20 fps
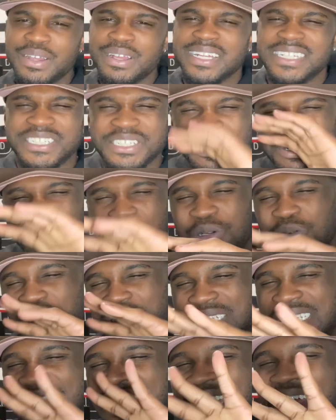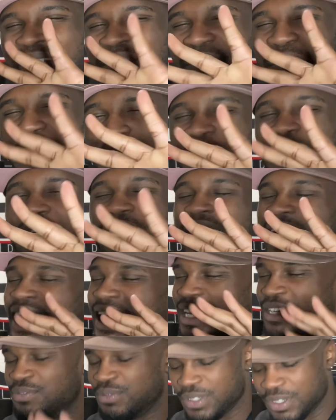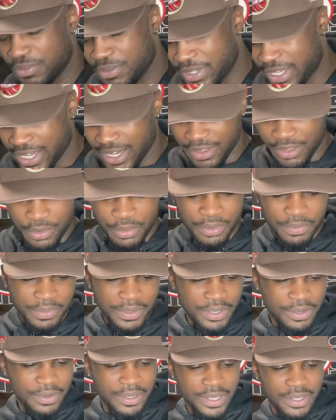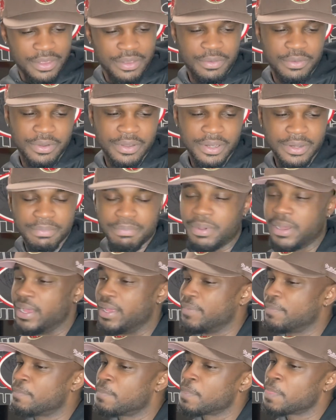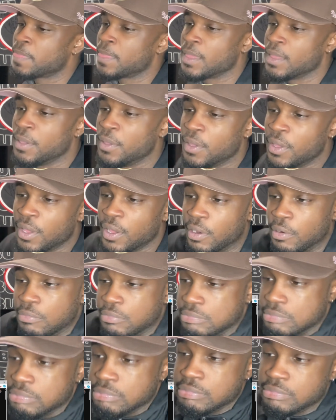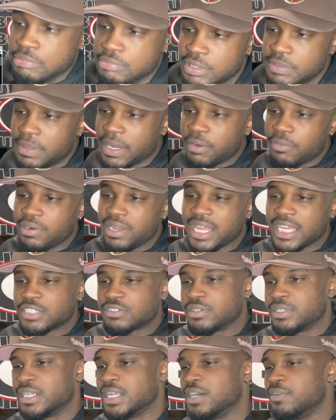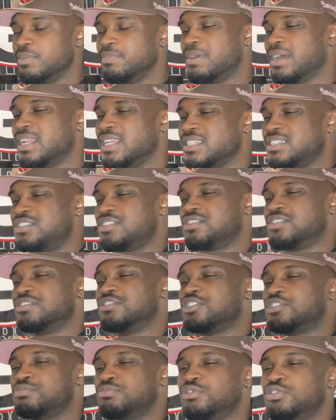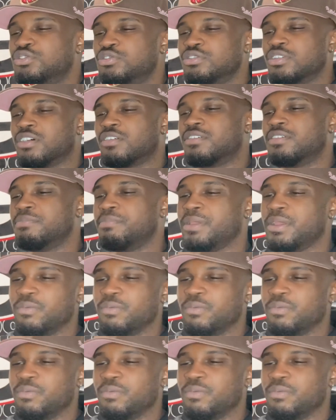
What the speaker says: It's cool. We just got 4 more days. We're going to get through it. But we about to relax right now. We about to listen to some smooth R&B.